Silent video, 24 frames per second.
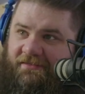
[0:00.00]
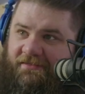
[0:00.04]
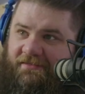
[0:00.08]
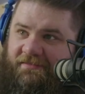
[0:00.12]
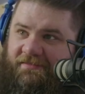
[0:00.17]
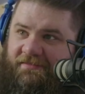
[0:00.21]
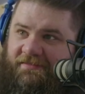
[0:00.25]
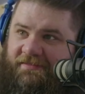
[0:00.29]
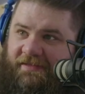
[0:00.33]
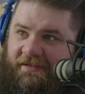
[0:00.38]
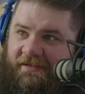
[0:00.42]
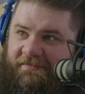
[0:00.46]

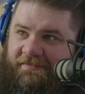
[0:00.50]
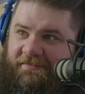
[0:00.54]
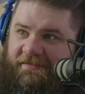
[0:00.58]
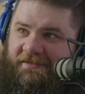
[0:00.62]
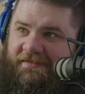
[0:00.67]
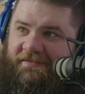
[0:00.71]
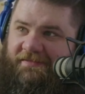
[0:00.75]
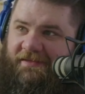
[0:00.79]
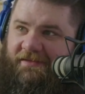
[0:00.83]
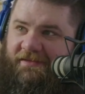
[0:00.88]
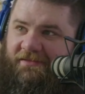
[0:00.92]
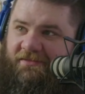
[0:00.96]

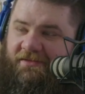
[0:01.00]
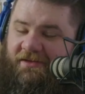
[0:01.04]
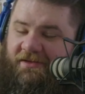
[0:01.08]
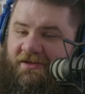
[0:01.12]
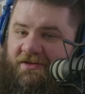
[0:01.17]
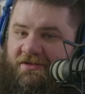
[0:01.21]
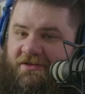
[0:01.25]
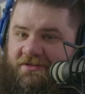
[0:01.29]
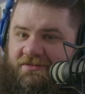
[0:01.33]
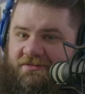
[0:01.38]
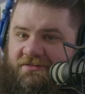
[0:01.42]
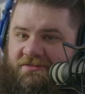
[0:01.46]
Celsius and
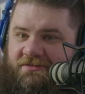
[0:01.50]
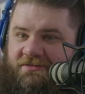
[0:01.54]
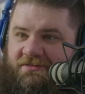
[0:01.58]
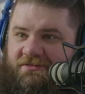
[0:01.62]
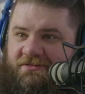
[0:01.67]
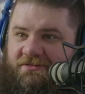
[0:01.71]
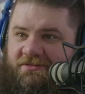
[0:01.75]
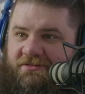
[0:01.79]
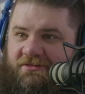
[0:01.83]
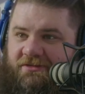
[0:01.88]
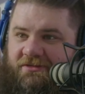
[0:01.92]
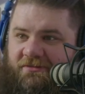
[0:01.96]

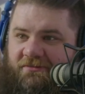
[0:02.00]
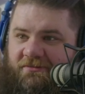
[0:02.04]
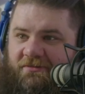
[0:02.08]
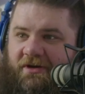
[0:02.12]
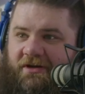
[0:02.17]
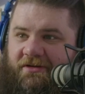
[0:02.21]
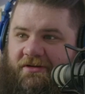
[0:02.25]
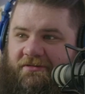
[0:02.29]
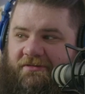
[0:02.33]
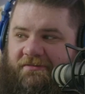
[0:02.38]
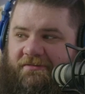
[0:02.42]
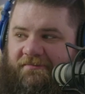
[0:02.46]

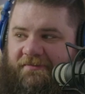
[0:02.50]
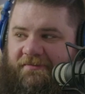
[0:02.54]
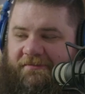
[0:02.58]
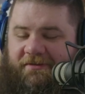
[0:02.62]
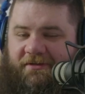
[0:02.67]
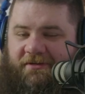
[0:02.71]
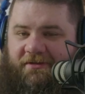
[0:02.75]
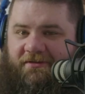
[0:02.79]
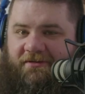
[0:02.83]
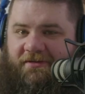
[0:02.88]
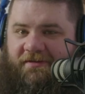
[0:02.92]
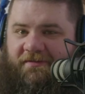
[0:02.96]
250
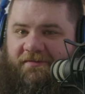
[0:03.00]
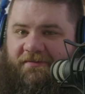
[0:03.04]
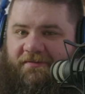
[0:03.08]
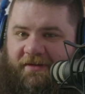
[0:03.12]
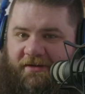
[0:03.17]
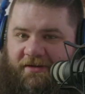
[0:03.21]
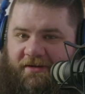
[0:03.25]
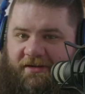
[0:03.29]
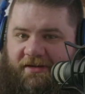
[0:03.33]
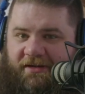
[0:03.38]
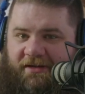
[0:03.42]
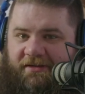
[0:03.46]
degrees
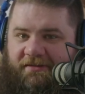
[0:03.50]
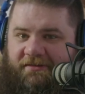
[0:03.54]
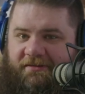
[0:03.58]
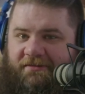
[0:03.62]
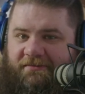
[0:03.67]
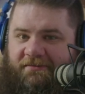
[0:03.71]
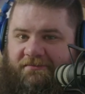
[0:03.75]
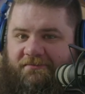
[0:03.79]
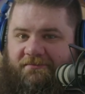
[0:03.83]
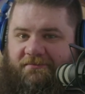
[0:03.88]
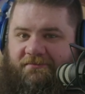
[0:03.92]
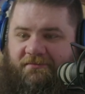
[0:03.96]
Fahrenheit.
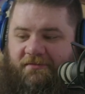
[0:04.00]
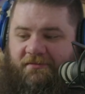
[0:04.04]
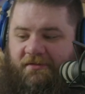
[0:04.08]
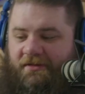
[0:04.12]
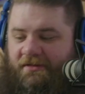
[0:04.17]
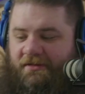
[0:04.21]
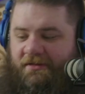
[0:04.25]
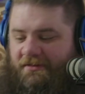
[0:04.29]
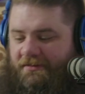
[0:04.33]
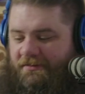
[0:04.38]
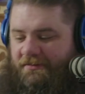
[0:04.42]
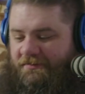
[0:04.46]

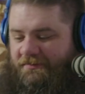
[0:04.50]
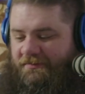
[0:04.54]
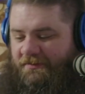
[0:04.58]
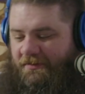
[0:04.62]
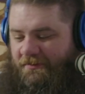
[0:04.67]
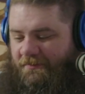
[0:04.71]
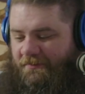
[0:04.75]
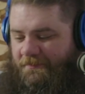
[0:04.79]
So